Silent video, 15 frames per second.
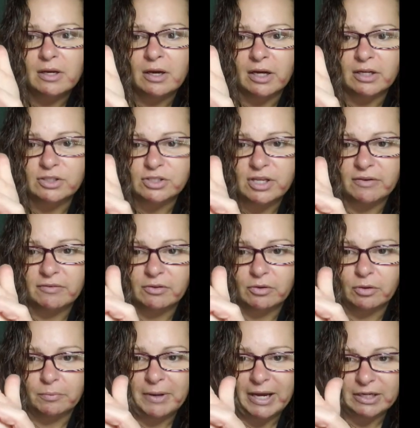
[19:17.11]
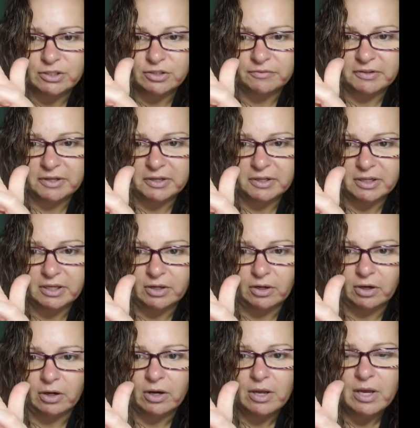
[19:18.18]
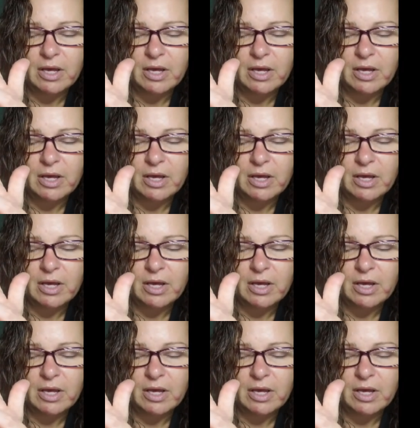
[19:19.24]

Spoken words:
I just have a little patch of it here.